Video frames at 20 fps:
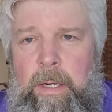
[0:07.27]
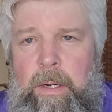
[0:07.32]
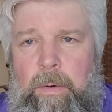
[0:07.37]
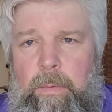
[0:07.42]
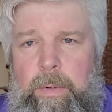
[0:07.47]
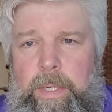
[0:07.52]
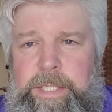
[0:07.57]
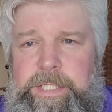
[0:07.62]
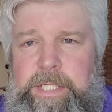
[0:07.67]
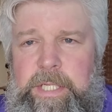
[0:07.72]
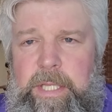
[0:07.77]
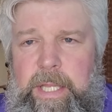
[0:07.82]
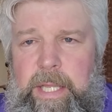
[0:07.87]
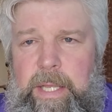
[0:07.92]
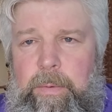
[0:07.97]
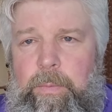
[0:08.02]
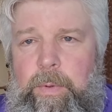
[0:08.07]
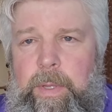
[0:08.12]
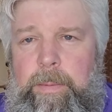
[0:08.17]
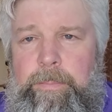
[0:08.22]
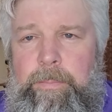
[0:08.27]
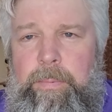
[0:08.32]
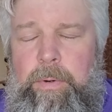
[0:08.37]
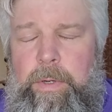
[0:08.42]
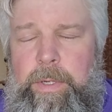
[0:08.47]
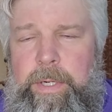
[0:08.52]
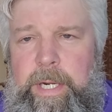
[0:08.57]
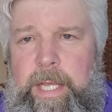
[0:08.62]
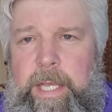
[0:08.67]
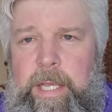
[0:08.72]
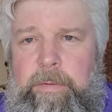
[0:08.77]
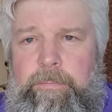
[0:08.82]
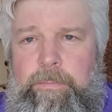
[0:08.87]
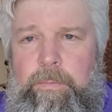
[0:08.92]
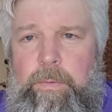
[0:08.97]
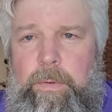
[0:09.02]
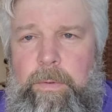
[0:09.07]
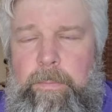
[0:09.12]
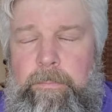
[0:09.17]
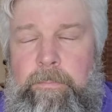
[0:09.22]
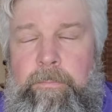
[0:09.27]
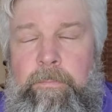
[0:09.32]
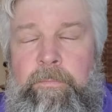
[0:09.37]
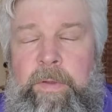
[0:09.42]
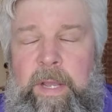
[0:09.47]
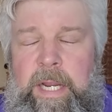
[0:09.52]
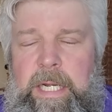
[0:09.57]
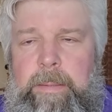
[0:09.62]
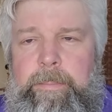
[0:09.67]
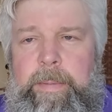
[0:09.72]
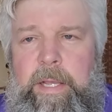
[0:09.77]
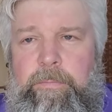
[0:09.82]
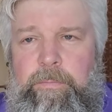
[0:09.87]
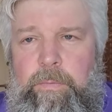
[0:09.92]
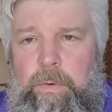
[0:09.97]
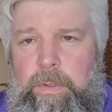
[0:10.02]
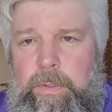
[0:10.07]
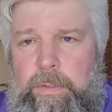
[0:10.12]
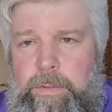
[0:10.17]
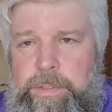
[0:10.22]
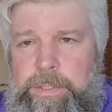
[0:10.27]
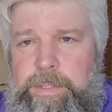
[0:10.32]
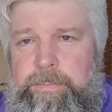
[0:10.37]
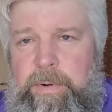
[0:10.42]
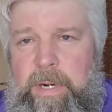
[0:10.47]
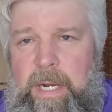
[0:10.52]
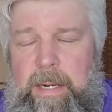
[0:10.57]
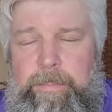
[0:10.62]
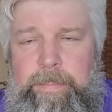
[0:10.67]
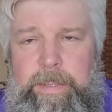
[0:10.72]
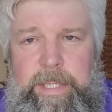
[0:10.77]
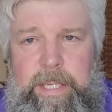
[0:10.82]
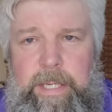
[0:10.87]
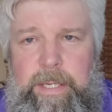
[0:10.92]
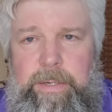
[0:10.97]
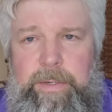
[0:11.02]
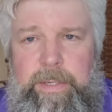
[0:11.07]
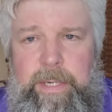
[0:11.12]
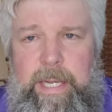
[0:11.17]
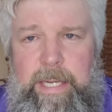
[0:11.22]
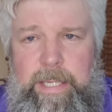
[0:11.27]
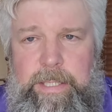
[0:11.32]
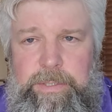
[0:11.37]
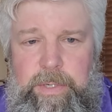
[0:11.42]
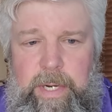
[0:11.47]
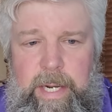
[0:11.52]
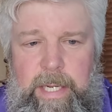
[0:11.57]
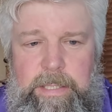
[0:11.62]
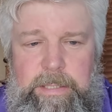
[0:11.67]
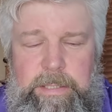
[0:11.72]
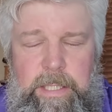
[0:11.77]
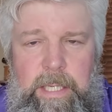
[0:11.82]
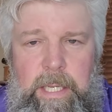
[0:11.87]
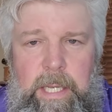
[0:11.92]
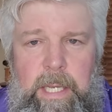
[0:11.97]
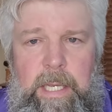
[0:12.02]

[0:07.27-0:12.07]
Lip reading: Recently, we put a Fannie Mae foreclosed property under contract.